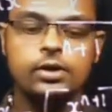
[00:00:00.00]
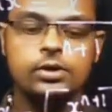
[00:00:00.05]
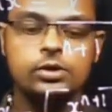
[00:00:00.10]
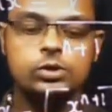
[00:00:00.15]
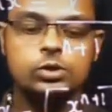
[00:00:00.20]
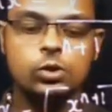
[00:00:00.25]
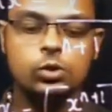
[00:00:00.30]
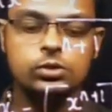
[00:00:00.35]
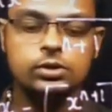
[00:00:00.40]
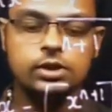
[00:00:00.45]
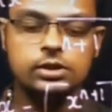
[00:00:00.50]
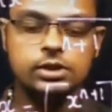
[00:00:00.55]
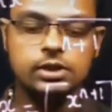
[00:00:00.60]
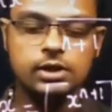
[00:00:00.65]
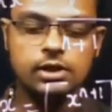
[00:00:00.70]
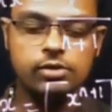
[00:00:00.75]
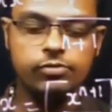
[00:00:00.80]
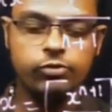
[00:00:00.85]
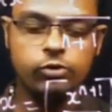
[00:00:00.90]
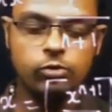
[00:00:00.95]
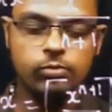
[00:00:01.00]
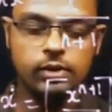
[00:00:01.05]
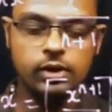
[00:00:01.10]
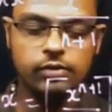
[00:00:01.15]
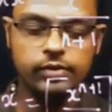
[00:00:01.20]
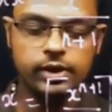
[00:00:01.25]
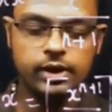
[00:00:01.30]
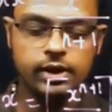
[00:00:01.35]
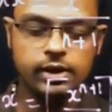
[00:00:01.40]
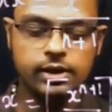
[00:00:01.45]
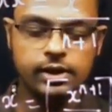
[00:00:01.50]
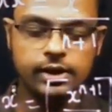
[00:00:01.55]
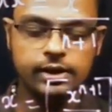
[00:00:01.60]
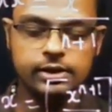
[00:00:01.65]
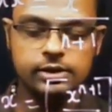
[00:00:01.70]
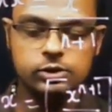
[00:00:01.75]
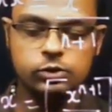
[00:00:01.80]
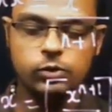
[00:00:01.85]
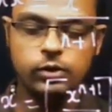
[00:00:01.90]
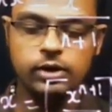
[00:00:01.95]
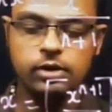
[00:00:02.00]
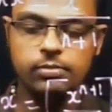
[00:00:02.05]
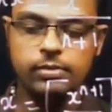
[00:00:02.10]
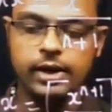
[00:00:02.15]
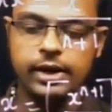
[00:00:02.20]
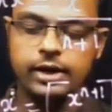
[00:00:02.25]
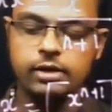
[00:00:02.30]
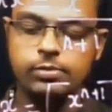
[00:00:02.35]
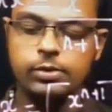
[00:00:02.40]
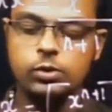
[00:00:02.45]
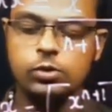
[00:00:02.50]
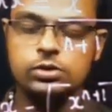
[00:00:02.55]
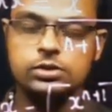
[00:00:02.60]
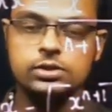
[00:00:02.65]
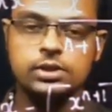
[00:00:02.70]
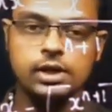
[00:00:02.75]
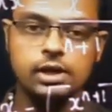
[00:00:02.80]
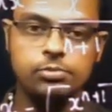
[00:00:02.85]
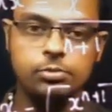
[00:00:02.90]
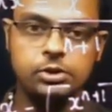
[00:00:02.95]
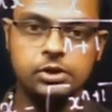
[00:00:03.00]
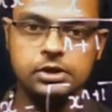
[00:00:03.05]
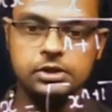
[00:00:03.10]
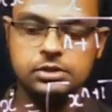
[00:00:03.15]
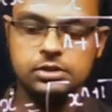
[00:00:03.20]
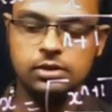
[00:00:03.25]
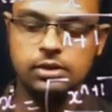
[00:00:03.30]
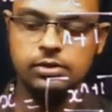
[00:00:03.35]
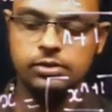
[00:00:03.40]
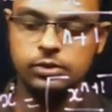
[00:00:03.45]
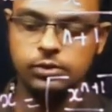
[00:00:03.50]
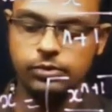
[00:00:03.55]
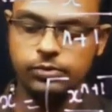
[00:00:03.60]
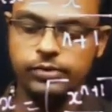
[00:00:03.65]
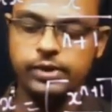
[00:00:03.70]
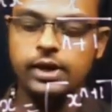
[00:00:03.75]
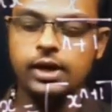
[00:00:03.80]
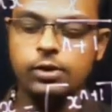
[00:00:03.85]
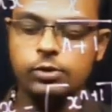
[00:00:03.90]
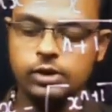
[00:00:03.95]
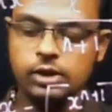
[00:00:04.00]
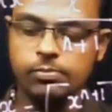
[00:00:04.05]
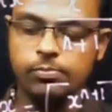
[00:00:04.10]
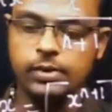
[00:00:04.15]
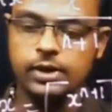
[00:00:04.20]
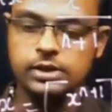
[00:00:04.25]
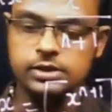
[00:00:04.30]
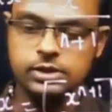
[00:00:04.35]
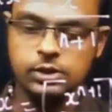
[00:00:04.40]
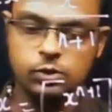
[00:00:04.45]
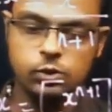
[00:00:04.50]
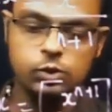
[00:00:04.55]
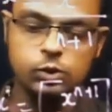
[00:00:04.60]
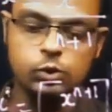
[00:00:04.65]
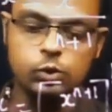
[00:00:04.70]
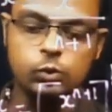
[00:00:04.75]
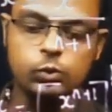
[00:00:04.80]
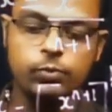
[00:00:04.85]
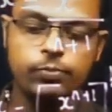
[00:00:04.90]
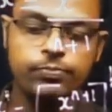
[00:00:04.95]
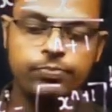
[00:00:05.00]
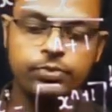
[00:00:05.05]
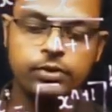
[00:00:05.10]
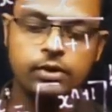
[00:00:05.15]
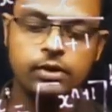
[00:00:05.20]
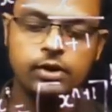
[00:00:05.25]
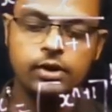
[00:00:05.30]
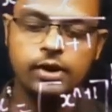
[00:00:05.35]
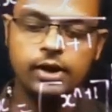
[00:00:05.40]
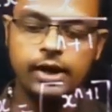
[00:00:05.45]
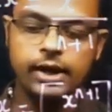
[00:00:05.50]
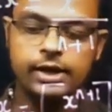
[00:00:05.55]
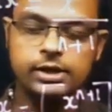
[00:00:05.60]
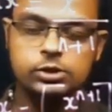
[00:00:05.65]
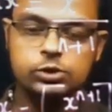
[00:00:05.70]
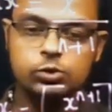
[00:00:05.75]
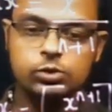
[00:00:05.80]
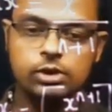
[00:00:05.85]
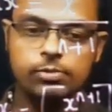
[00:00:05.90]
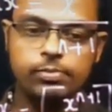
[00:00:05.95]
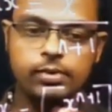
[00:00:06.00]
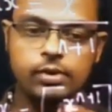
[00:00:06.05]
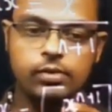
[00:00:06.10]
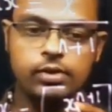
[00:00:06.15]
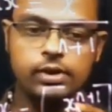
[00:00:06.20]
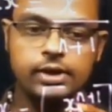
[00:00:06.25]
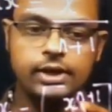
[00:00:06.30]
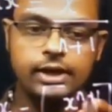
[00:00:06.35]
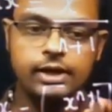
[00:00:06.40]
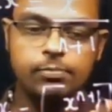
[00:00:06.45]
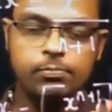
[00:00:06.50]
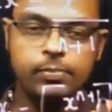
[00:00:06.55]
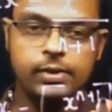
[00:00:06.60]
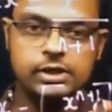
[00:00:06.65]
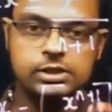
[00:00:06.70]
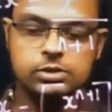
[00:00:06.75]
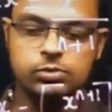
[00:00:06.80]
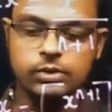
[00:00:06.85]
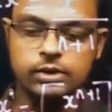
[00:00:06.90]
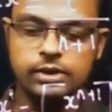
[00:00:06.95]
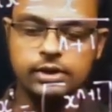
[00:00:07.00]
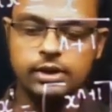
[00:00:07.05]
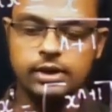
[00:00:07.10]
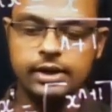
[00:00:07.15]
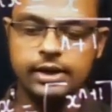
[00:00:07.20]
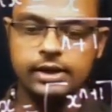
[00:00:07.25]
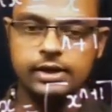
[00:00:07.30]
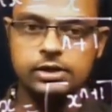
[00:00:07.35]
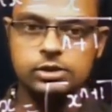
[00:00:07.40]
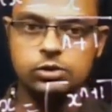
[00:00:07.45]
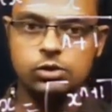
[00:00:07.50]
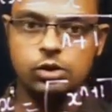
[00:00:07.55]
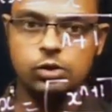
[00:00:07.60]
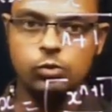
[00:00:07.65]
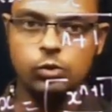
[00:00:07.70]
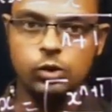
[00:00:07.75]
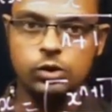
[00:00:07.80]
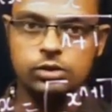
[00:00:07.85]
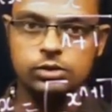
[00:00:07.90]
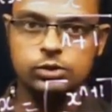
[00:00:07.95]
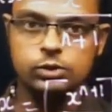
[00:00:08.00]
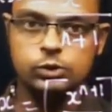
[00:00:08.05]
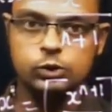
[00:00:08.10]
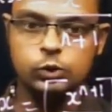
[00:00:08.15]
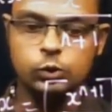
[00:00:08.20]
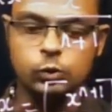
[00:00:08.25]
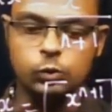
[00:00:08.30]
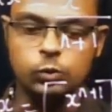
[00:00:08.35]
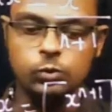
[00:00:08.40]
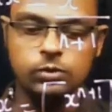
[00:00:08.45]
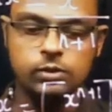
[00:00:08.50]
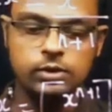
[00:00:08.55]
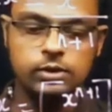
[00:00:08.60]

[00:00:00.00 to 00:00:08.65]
So the general formula we can write in square bracket because the limit is, we have to apply 0 to 2. X to the power n plus 1, here n is equal to what? 2.